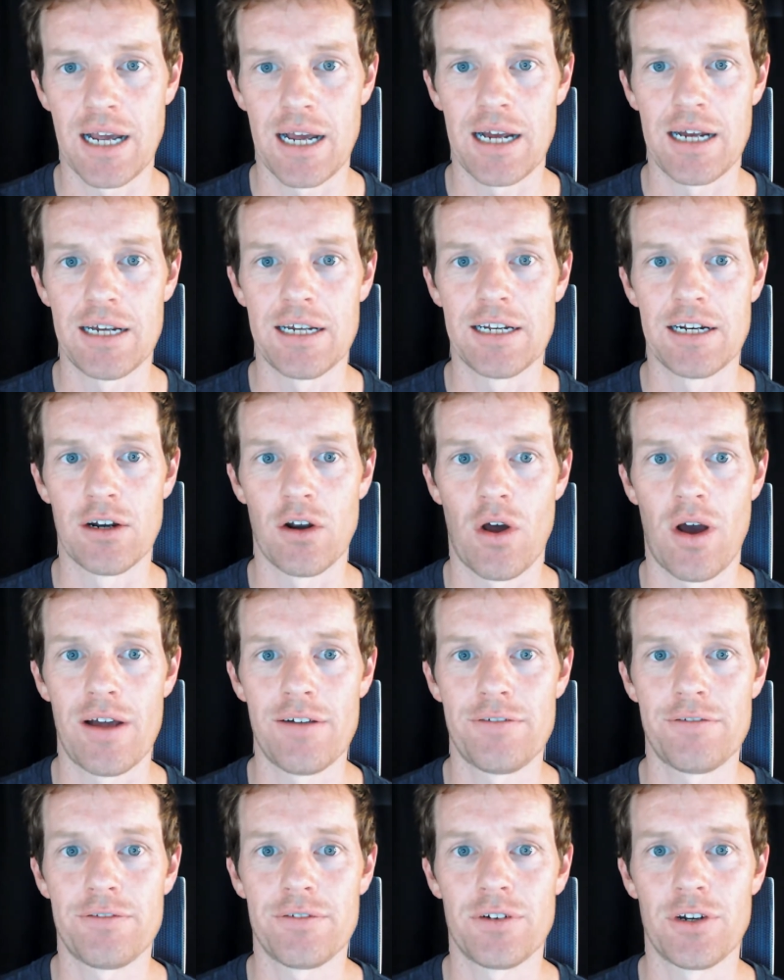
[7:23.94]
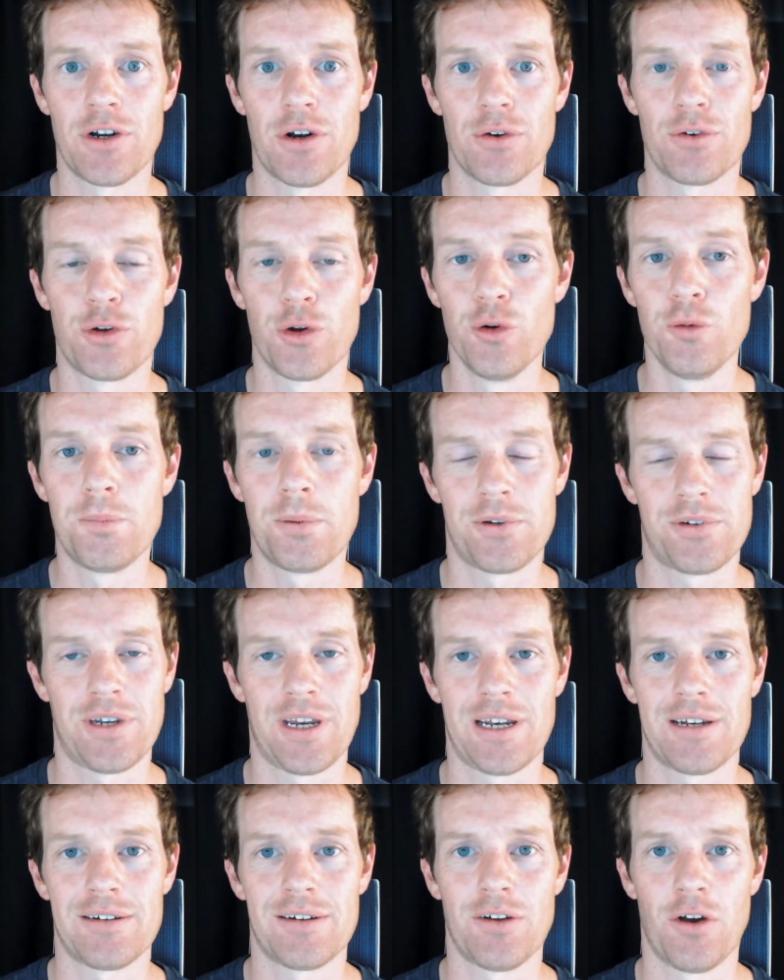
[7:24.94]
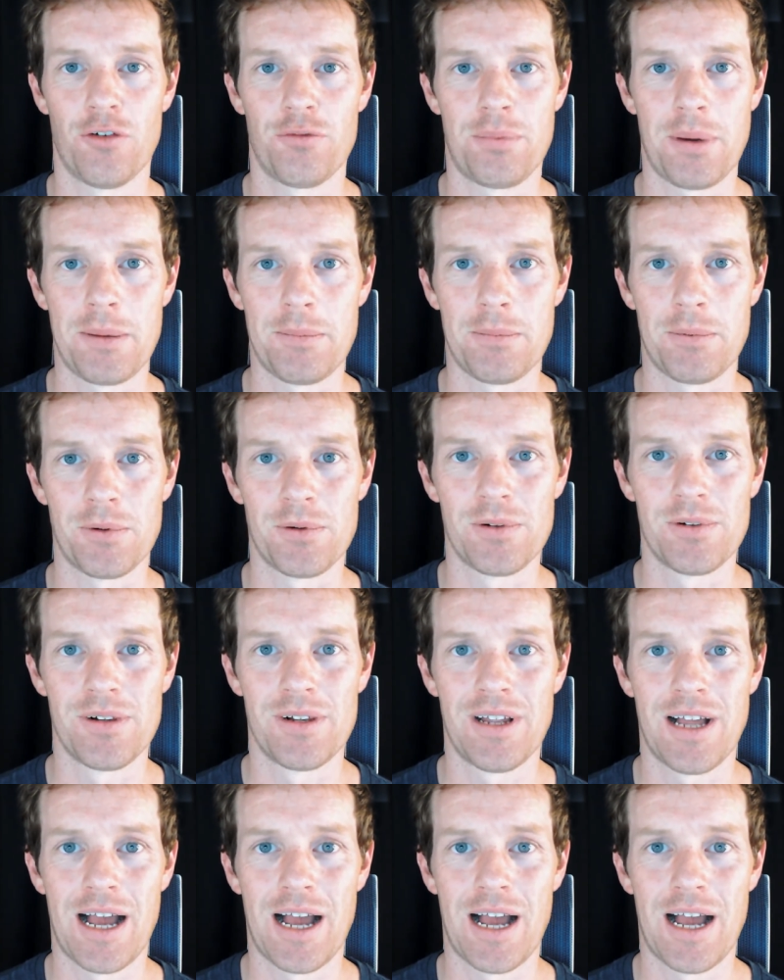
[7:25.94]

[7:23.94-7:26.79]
in life, 2% of people